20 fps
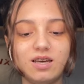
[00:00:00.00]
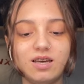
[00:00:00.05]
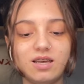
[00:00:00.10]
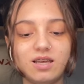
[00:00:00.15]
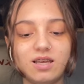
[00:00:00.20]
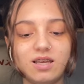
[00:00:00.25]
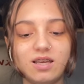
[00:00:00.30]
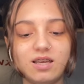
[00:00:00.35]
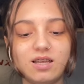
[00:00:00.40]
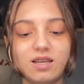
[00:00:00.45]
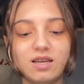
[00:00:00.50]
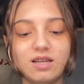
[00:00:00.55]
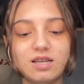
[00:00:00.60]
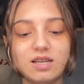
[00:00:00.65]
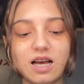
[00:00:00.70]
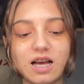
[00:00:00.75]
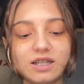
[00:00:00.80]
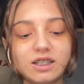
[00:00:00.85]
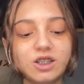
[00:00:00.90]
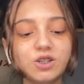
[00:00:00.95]
And
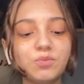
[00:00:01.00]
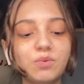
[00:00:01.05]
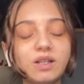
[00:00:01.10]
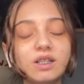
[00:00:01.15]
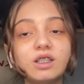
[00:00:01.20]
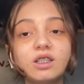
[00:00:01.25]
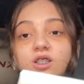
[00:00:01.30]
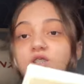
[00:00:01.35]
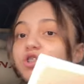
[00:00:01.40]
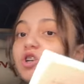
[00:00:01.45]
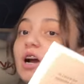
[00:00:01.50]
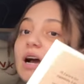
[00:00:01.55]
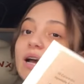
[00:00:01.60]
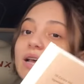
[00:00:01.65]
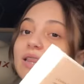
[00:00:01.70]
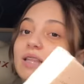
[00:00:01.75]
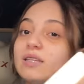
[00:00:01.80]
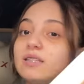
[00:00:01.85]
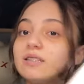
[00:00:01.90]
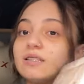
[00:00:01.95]
I just wanted to try
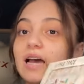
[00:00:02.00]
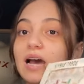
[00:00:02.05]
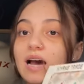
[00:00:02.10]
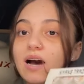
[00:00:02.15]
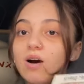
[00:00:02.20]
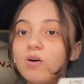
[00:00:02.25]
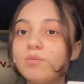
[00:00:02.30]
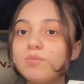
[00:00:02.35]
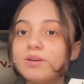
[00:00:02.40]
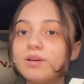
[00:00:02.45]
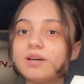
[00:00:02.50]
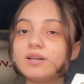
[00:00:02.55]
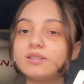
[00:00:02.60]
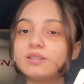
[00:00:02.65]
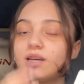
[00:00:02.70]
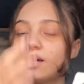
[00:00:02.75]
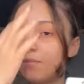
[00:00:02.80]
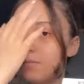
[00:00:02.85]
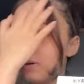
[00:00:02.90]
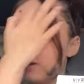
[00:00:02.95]
these out because
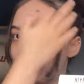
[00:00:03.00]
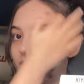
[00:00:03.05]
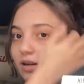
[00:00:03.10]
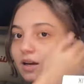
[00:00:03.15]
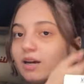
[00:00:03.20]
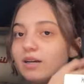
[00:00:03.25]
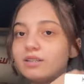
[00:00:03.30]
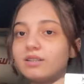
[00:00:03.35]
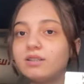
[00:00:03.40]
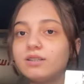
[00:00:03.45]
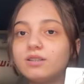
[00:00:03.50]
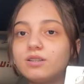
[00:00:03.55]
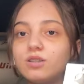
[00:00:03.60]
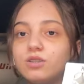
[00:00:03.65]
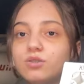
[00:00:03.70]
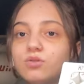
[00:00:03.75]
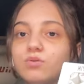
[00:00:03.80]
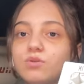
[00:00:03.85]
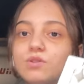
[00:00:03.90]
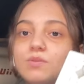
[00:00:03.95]
I've been I seen a
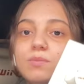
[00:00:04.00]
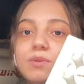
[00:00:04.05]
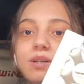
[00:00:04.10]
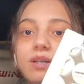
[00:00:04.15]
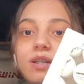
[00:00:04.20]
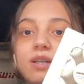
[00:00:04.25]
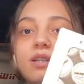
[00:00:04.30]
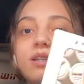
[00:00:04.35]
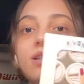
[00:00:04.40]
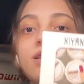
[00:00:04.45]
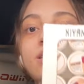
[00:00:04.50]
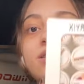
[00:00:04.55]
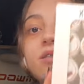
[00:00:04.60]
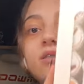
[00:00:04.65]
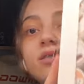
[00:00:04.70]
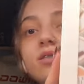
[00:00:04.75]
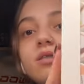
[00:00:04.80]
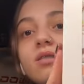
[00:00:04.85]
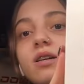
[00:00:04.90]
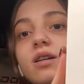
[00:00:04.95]
YouTuber get these
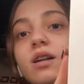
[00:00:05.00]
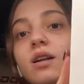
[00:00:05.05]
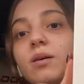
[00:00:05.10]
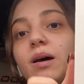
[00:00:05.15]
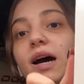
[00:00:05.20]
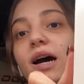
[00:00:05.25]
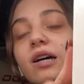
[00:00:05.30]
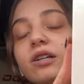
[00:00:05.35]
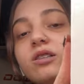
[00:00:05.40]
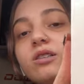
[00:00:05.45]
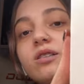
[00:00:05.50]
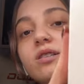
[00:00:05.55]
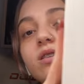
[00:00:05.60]
and it actually